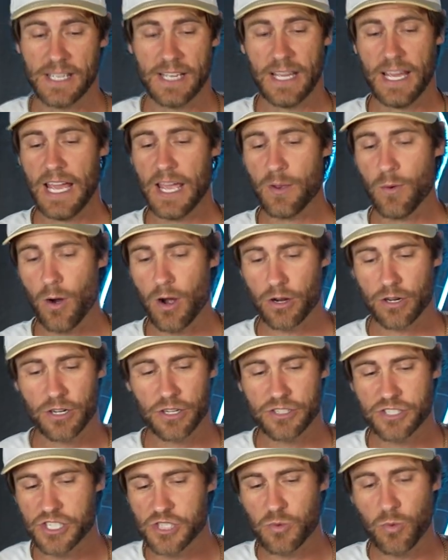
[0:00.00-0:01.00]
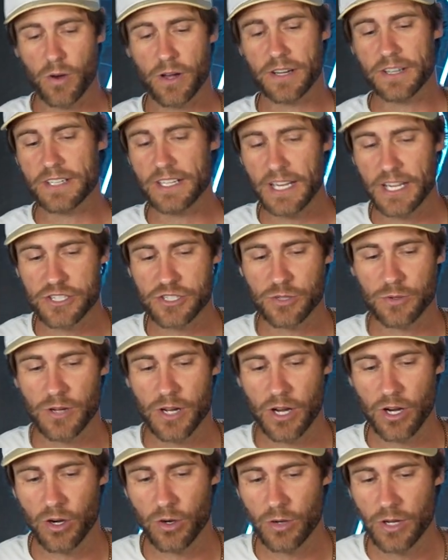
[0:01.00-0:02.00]
hey Walker, just wanted to let you
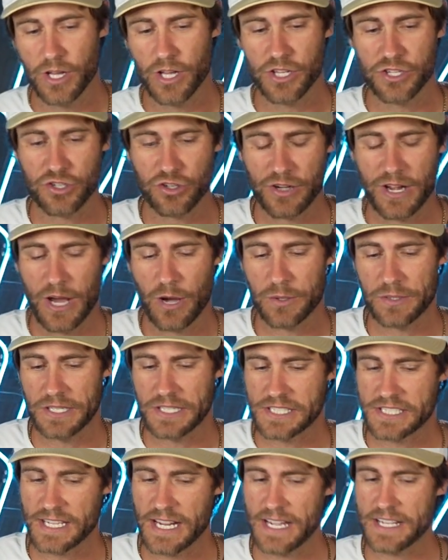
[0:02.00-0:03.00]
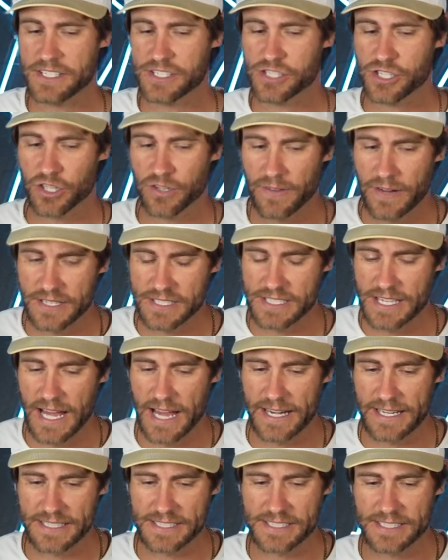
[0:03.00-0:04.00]
know you're now in the site survey
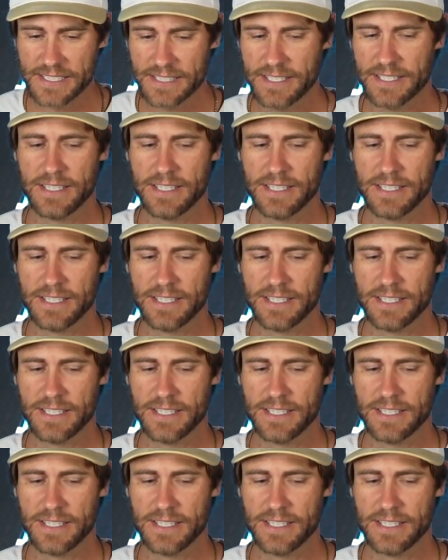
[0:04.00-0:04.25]
status.